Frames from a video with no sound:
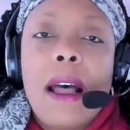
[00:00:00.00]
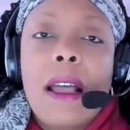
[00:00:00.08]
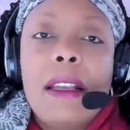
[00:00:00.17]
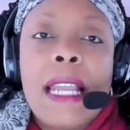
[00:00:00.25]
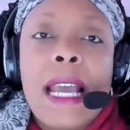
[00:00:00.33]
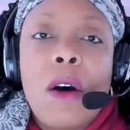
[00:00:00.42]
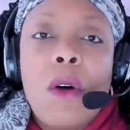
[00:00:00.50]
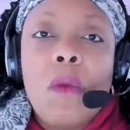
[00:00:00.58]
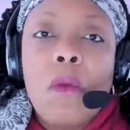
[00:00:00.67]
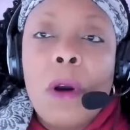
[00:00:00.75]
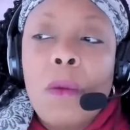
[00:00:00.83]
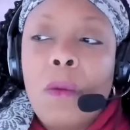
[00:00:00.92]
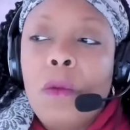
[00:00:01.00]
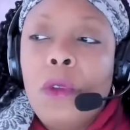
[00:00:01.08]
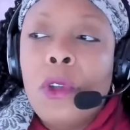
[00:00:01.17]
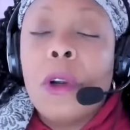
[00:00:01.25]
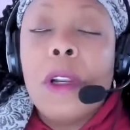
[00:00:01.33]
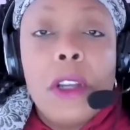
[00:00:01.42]
Now, when
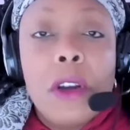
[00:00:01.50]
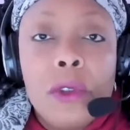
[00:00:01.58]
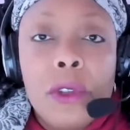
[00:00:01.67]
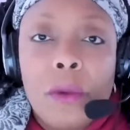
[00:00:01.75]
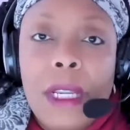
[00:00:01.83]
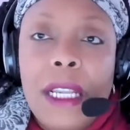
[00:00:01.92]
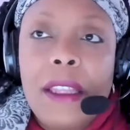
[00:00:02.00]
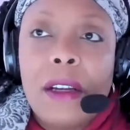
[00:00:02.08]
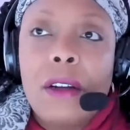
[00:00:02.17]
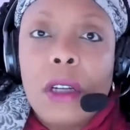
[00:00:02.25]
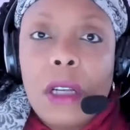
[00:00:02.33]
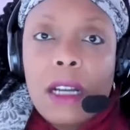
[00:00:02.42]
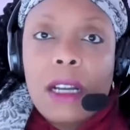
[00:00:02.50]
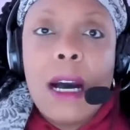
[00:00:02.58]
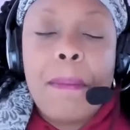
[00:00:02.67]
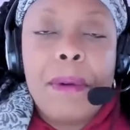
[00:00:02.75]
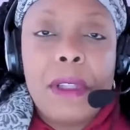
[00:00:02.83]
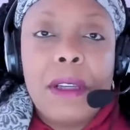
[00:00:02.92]
you're a notary, there are a
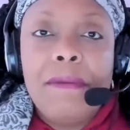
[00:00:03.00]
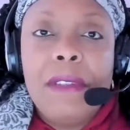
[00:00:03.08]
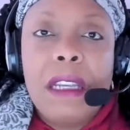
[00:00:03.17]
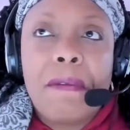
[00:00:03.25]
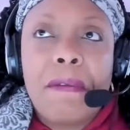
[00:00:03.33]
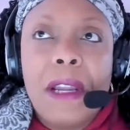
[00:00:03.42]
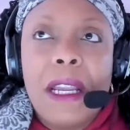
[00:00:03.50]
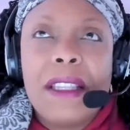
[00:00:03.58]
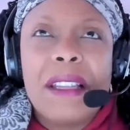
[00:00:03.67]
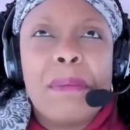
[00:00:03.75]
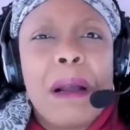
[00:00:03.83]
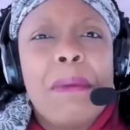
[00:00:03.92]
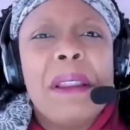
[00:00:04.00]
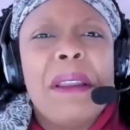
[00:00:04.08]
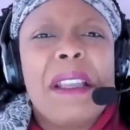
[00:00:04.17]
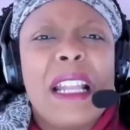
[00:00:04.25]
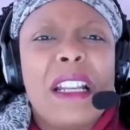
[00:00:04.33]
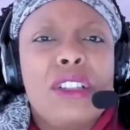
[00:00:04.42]
couple of there are probably
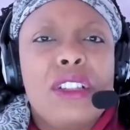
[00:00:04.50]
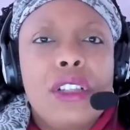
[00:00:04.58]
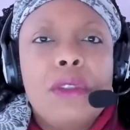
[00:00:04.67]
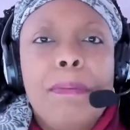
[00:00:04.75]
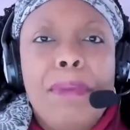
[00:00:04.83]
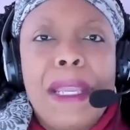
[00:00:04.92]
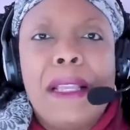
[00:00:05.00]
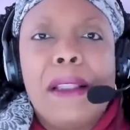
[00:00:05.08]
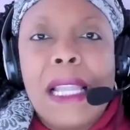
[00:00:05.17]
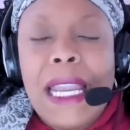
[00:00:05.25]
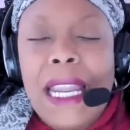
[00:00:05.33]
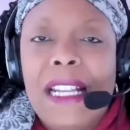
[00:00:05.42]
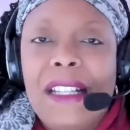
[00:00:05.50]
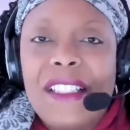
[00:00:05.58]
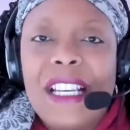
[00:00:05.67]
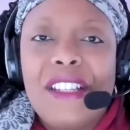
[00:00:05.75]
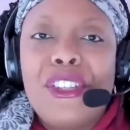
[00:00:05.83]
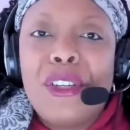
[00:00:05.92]
kind of two big lanes
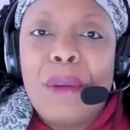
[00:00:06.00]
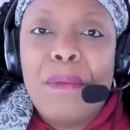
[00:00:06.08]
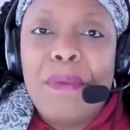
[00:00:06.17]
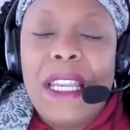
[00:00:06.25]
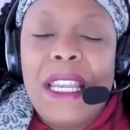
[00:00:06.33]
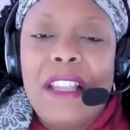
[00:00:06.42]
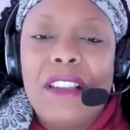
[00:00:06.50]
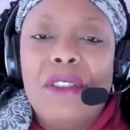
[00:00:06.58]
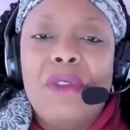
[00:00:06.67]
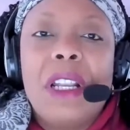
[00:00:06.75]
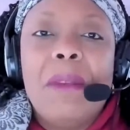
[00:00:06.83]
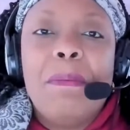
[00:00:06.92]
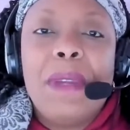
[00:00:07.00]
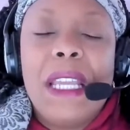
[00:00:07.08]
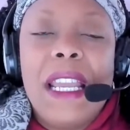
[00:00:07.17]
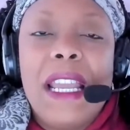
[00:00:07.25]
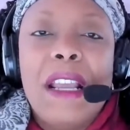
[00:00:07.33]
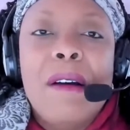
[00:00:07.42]
that you could be in. You can
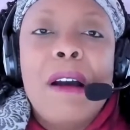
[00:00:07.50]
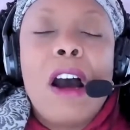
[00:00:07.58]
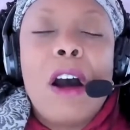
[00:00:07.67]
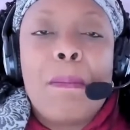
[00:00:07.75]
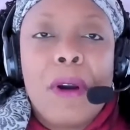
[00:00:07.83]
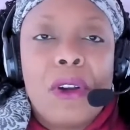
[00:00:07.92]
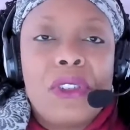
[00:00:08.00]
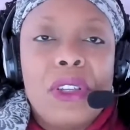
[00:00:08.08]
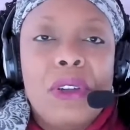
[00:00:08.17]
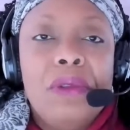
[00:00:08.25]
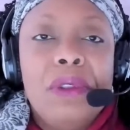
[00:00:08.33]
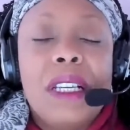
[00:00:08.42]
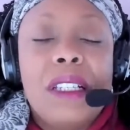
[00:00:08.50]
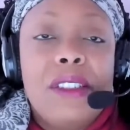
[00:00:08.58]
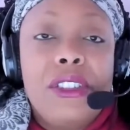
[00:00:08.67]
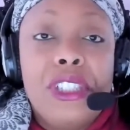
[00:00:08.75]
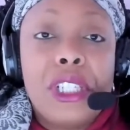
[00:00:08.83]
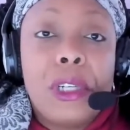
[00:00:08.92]
be a person who does
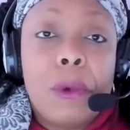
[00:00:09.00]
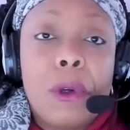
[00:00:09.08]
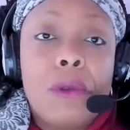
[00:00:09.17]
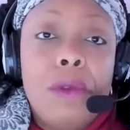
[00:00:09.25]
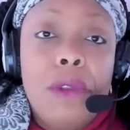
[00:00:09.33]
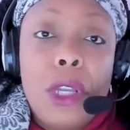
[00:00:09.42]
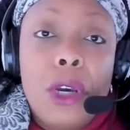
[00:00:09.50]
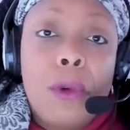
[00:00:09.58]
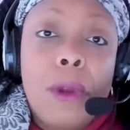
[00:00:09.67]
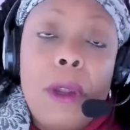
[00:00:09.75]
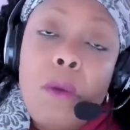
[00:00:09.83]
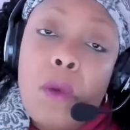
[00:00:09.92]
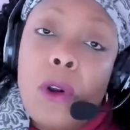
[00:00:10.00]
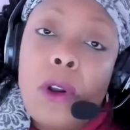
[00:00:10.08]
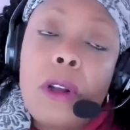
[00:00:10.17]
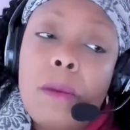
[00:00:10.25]
general notary work,